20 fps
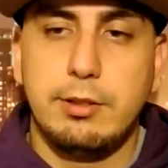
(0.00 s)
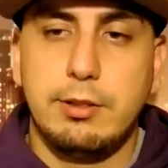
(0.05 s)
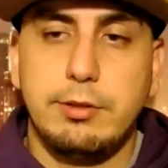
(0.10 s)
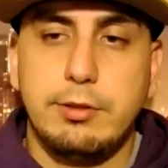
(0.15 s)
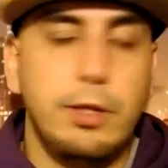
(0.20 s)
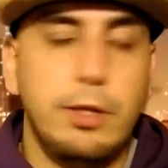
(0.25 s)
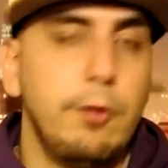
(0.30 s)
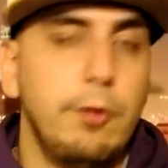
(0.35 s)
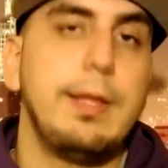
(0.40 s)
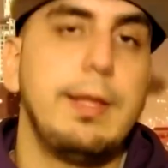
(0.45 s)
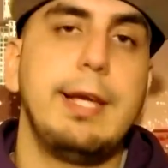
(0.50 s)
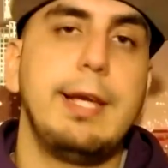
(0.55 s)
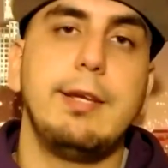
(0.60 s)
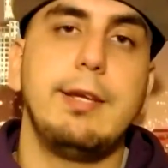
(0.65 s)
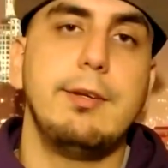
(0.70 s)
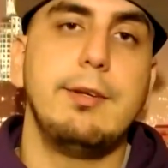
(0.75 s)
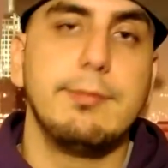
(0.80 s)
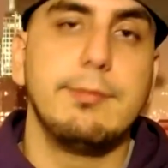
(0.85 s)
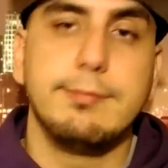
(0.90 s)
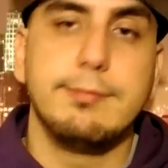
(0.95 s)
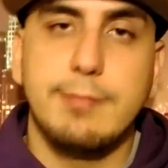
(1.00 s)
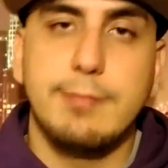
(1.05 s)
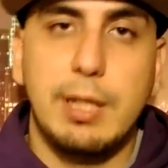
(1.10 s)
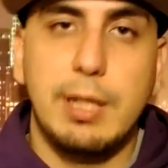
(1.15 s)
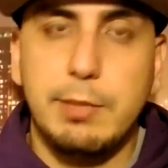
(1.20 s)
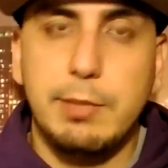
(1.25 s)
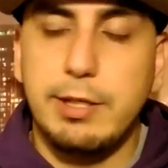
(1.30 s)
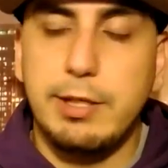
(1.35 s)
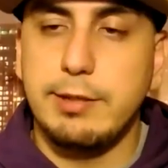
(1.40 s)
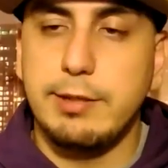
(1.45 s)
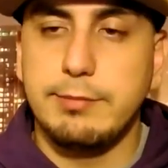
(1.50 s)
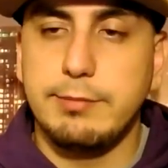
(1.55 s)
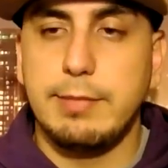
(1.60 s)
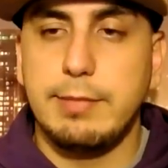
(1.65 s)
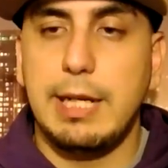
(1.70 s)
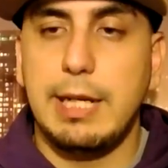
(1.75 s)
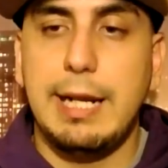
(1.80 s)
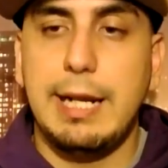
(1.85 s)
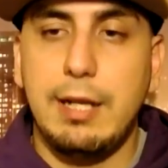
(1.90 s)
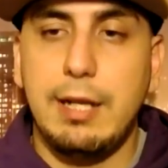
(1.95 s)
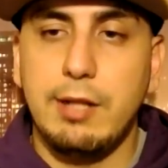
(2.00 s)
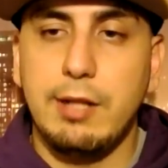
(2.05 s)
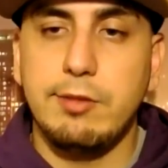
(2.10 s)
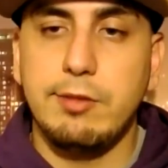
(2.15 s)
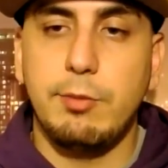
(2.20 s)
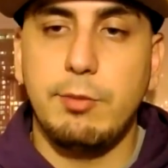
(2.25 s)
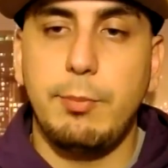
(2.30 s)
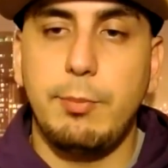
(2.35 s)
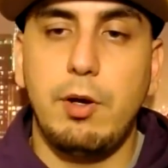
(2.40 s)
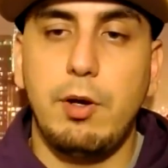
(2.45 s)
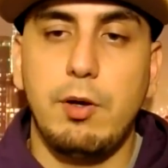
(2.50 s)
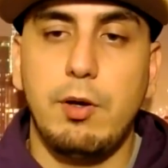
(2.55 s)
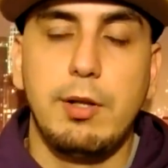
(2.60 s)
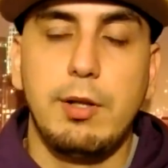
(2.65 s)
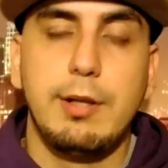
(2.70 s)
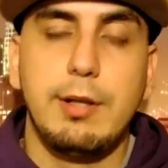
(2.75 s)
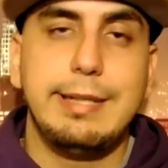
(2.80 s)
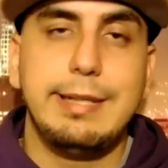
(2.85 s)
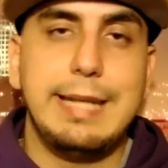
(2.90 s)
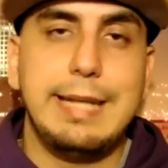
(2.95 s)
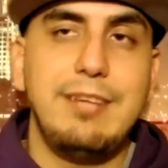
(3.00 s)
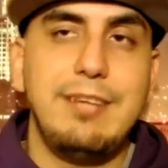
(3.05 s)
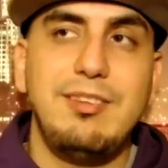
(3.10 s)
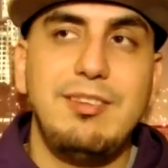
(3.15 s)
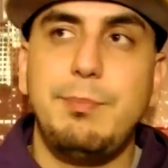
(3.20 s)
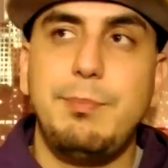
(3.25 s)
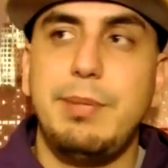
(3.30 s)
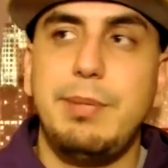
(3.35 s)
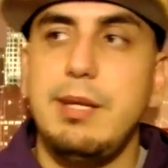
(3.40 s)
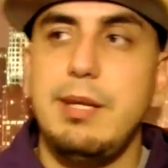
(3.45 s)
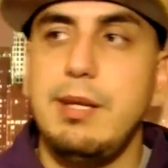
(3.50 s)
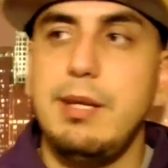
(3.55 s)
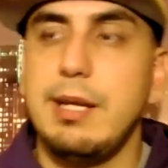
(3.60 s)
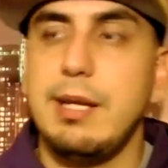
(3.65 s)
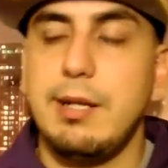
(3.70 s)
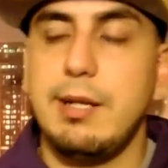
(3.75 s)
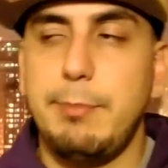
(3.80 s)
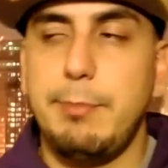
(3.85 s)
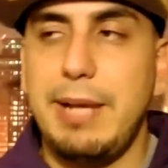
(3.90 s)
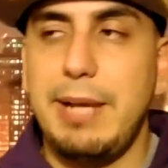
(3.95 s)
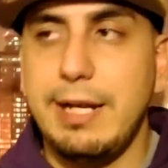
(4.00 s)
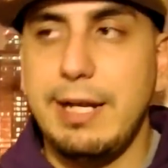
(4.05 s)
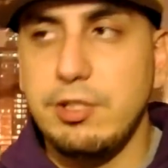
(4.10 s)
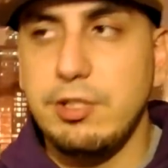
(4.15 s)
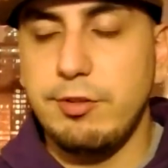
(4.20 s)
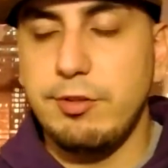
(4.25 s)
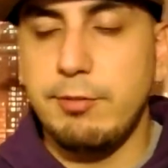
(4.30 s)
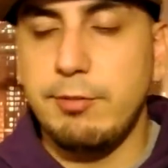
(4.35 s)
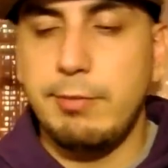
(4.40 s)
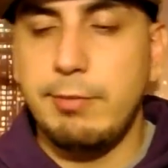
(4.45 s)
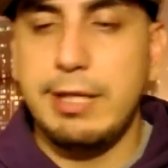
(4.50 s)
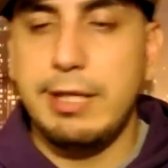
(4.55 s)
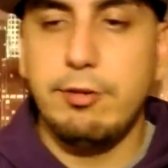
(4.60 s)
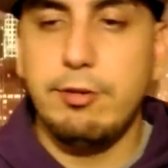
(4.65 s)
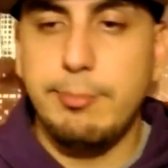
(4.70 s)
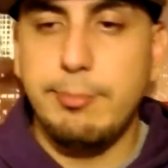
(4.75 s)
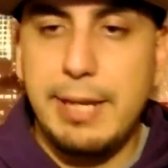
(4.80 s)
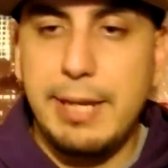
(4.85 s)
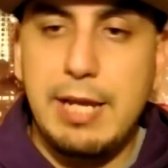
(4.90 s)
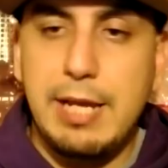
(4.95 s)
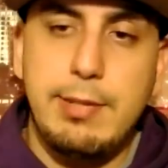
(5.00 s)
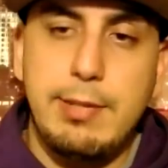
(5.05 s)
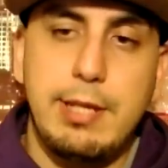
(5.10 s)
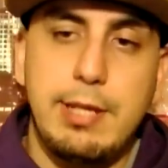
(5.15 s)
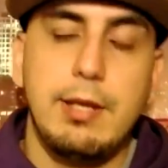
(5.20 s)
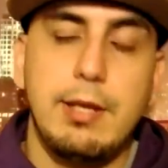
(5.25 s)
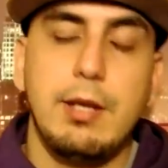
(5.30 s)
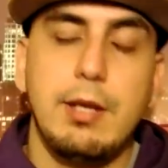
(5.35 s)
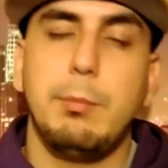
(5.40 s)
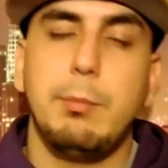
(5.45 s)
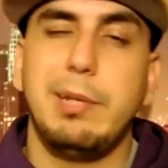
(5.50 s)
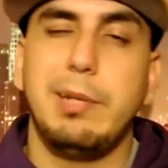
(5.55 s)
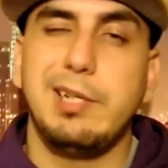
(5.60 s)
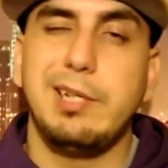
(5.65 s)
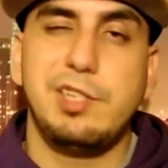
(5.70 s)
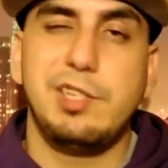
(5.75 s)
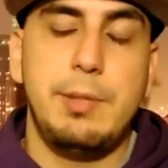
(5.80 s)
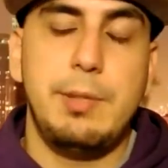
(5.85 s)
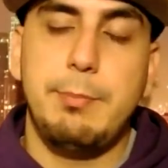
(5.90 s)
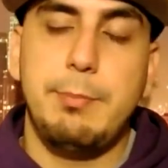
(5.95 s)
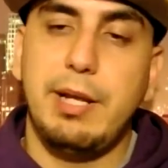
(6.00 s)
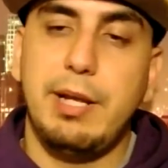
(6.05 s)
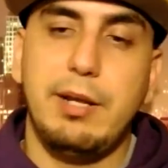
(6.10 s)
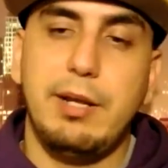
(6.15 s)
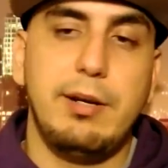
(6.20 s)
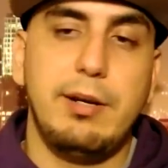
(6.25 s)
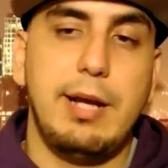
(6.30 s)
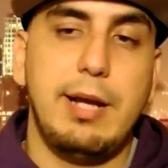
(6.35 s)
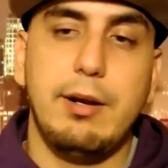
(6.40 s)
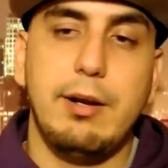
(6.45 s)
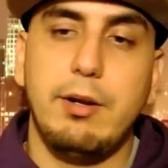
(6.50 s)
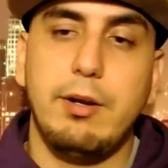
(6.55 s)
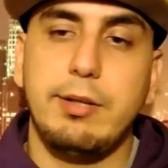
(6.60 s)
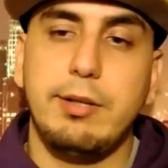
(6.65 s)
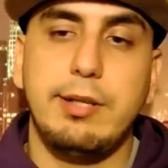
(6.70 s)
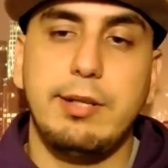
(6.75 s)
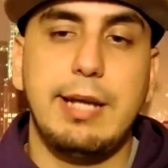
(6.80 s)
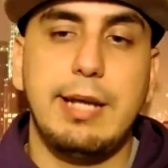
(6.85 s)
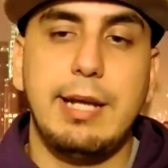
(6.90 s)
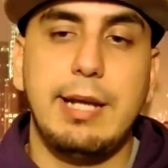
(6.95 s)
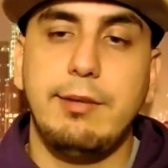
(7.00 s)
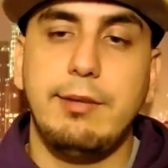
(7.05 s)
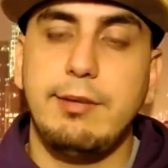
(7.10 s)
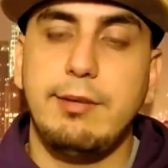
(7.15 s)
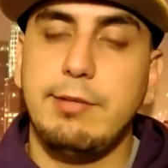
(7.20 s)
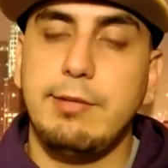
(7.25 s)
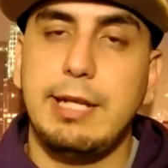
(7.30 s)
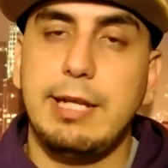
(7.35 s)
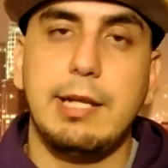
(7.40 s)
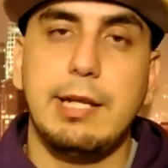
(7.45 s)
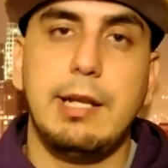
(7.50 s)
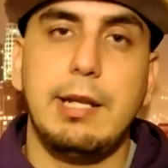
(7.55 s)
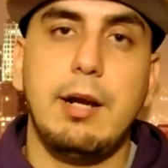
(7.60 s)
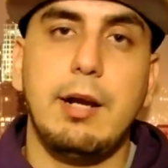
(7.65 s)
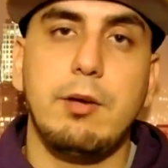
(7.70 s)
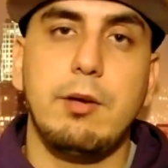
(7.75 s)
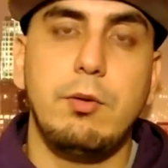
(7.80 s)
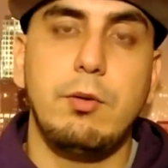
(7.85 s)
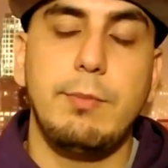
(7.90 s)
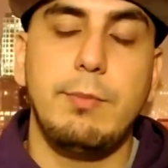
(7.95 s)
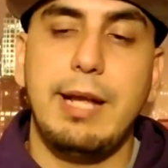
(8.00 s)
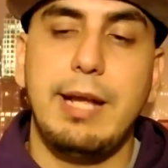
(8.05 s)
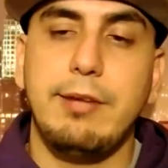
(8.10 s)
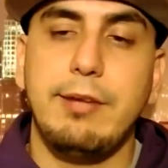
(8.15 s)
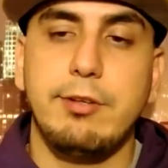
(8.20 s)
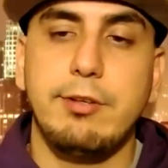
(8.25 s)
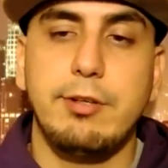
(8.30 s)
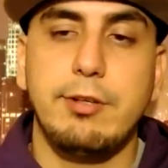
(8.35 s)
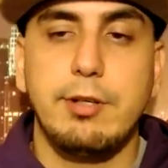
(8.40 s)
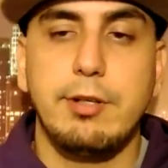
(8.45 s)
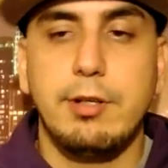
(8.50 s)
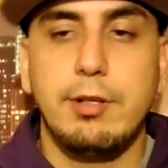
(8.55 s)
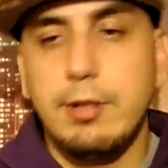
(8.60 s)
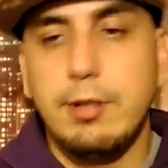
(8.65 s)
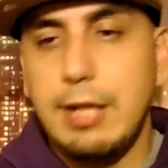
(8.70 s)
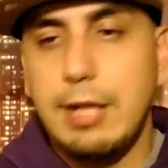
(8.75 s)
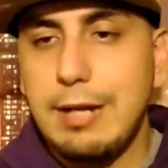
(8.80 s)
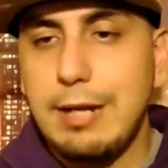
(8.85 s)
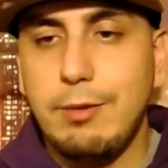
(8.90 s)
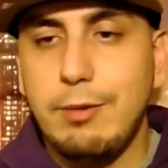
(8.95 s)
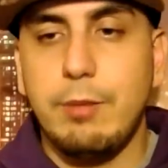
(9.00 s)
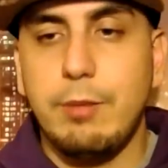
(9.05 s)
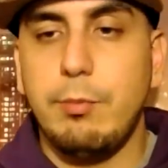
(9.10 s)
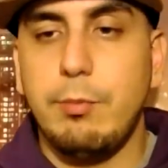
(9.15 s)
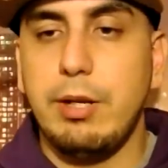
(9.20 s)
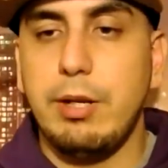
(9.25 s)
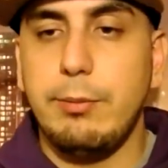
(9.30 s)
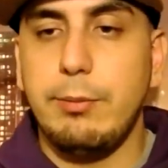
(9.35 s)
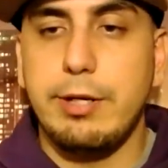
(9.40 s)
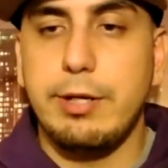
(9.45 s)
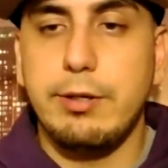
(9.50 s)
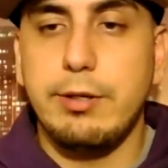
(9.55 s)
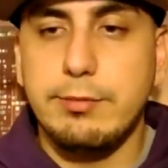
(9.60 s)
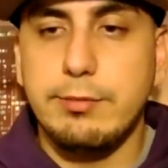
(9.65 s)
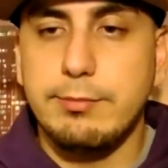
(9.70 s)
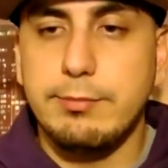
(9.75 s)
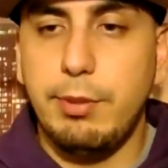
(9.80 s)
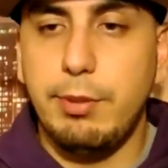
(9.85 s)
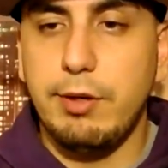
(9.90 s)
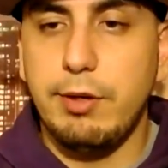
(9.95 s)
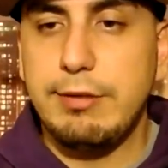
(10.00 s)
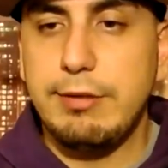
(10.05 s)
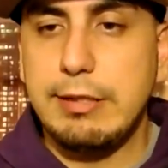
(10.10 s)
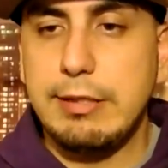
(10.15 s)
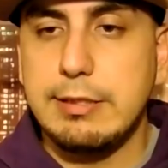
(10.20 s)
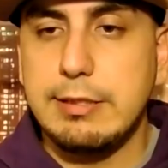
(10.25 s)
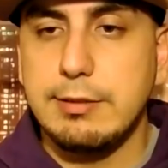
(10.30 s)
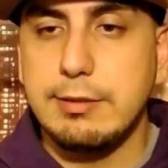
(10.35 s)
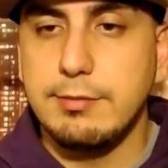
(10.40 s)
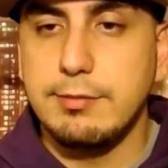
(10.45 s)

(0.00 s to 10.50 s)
No, thank you. I'm good. I like Lonzo Ball. KCP and a package with somebody else, maybe. But Jimmy Butler, I don't know. He kind of seems like a locker room hazard. I don't want to bring him here, personally.